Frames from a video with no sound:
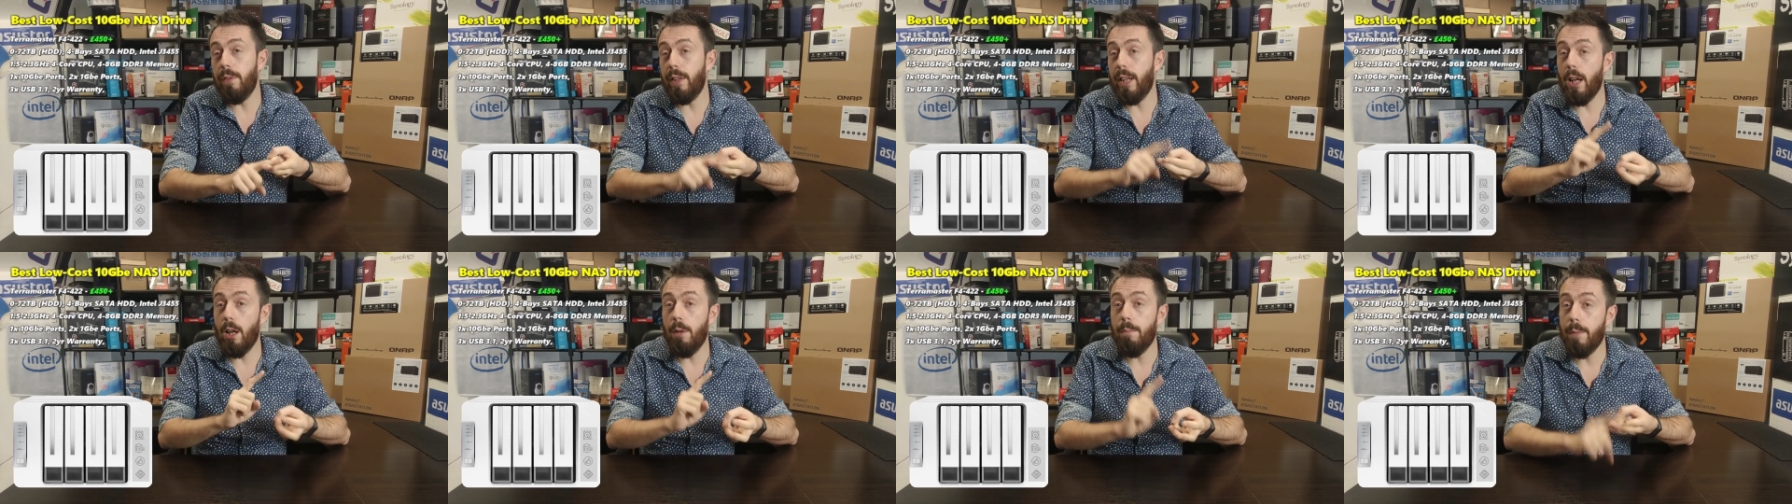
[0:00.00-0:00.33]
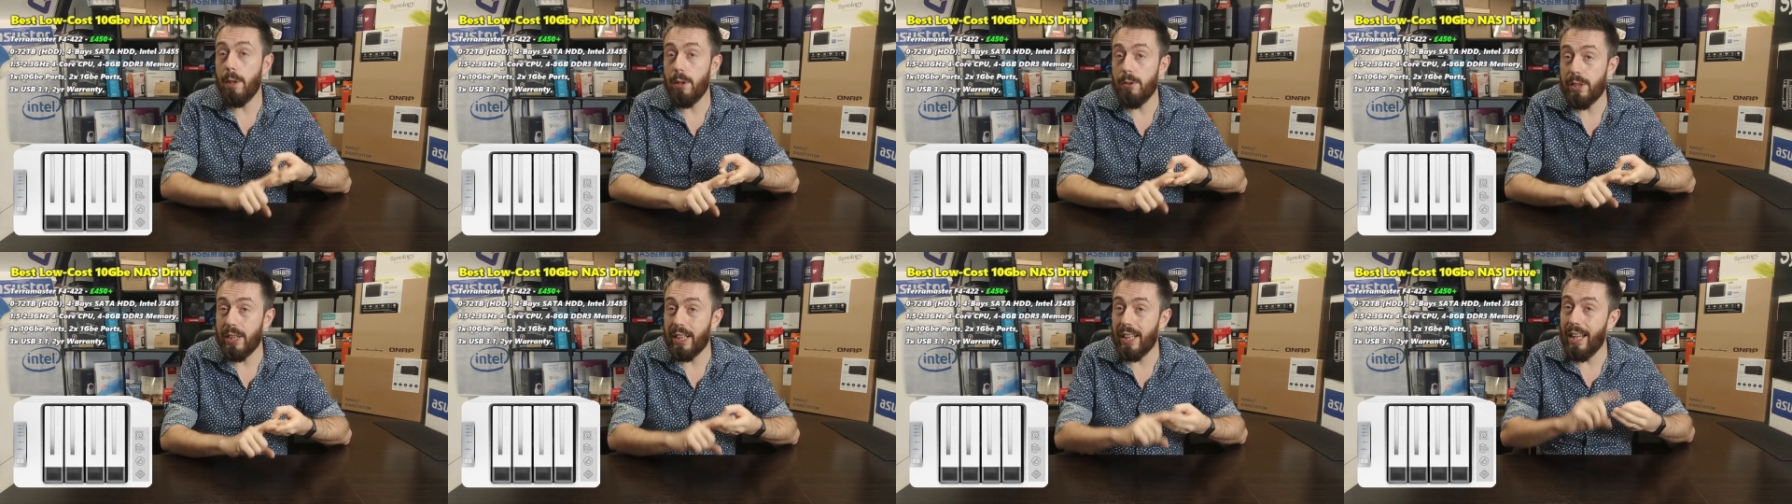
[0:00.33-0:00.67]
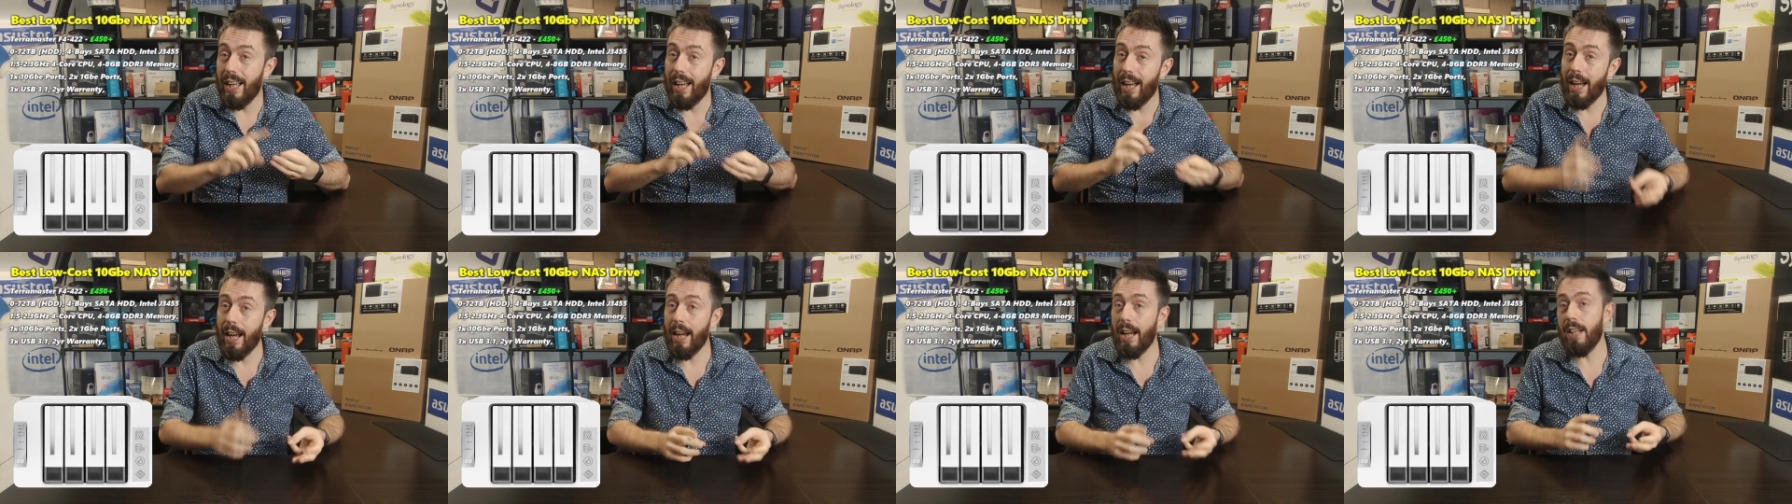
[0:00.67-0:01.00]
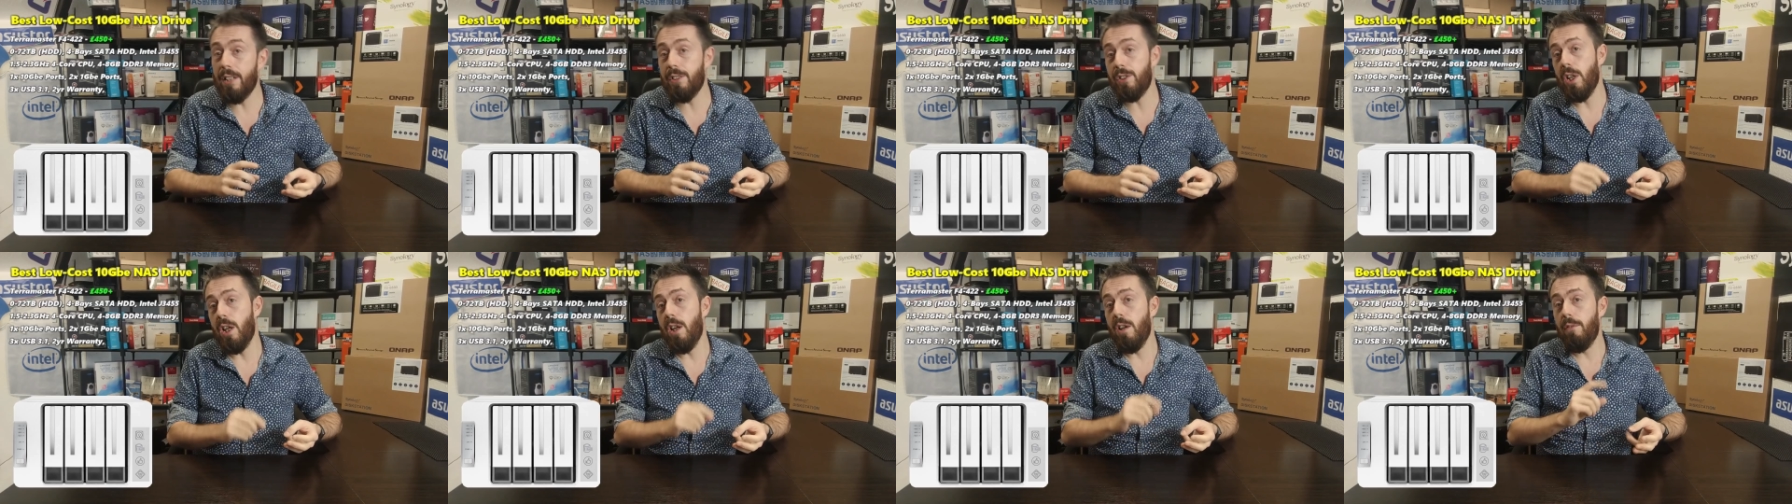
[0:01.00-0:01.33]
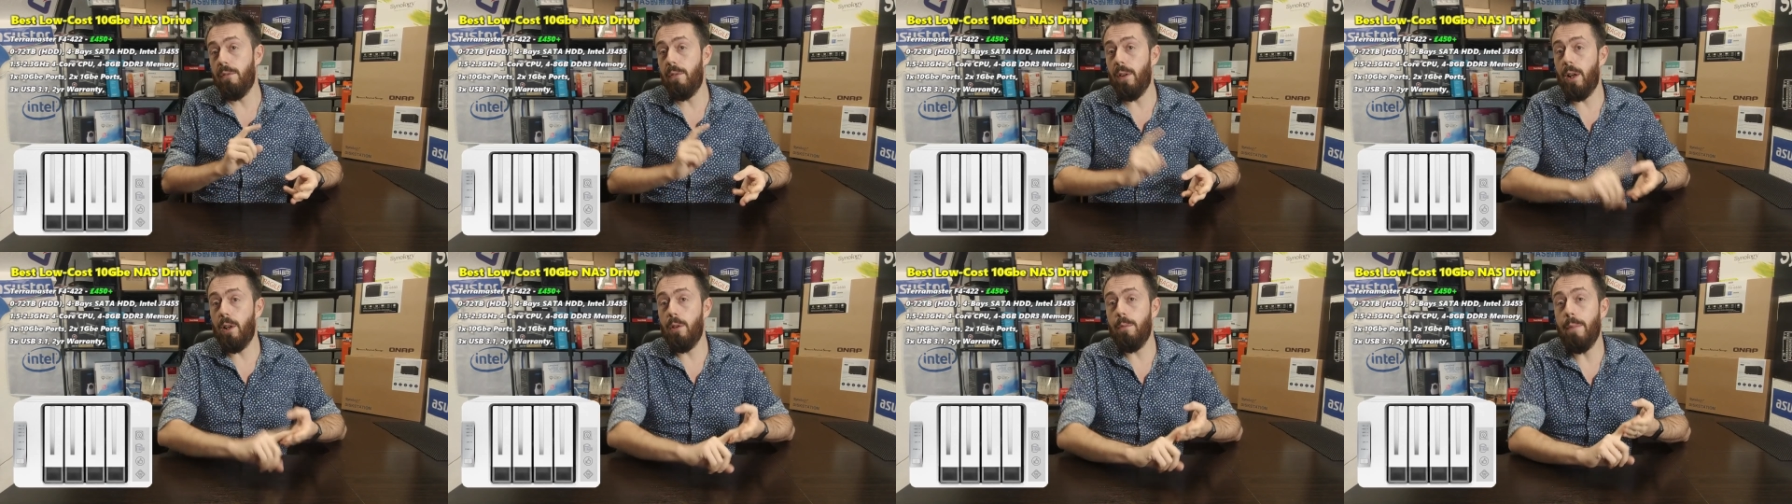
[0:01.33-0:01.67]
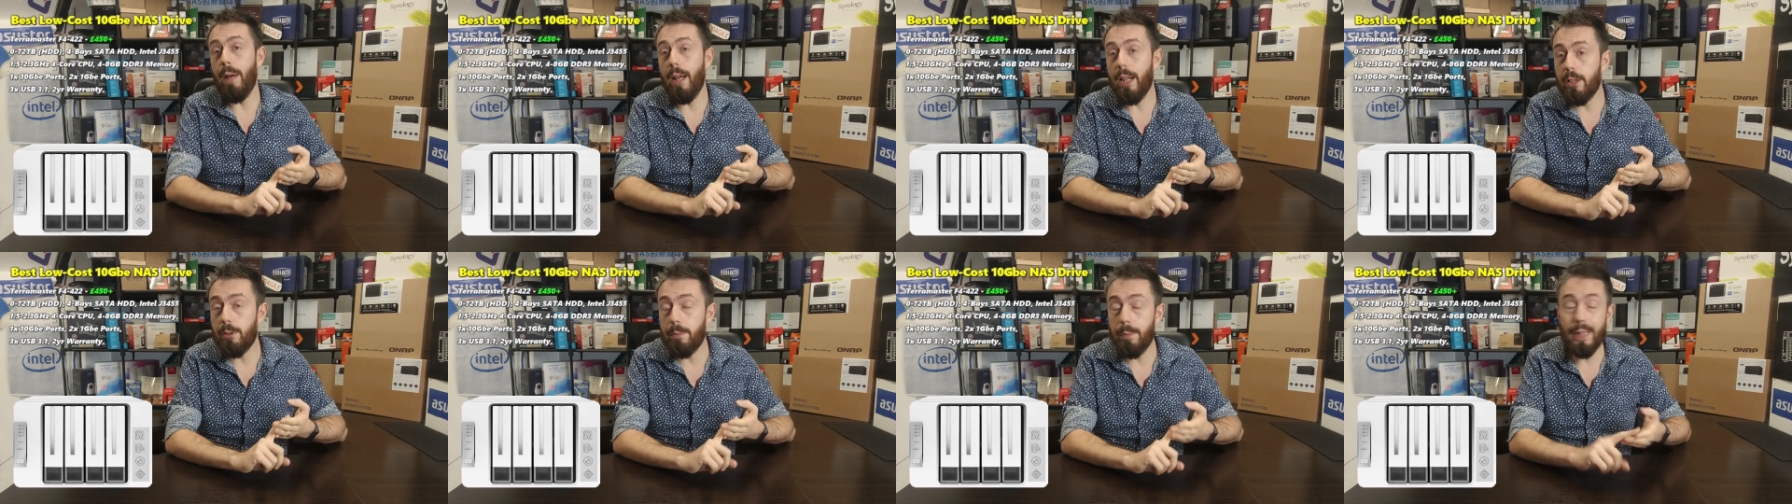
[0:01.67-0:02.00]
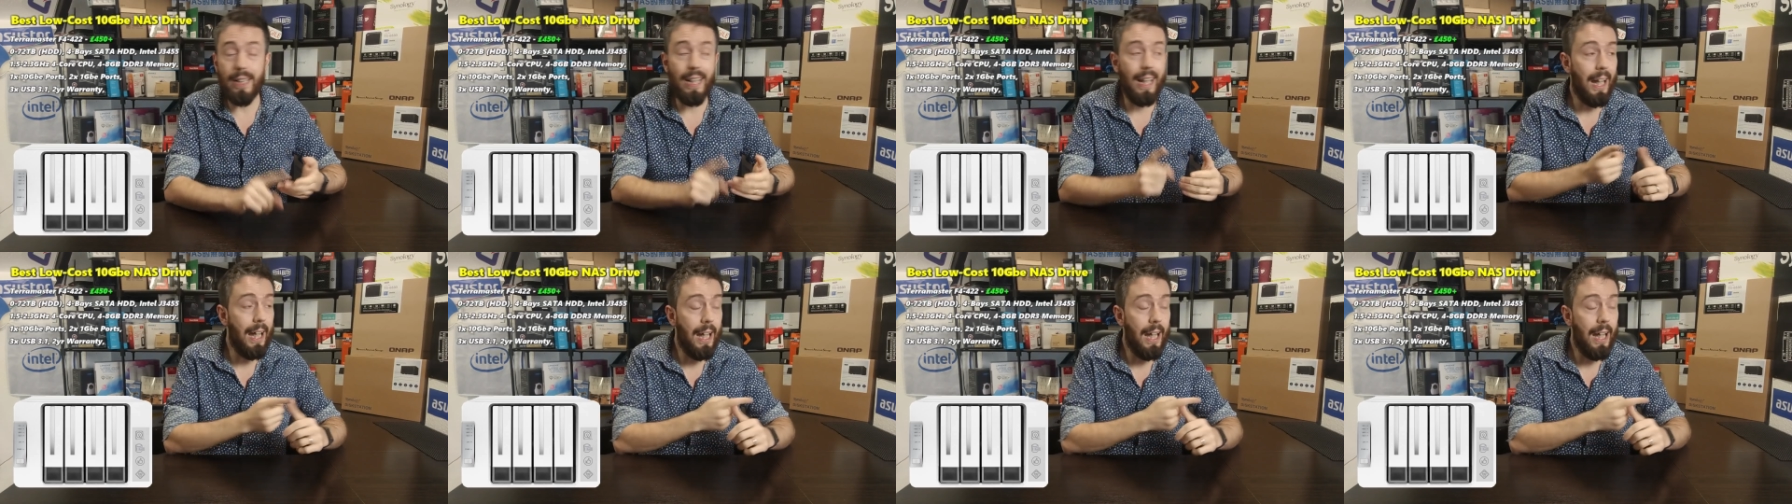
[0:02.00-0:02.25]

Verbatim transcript: video, music, it has file management,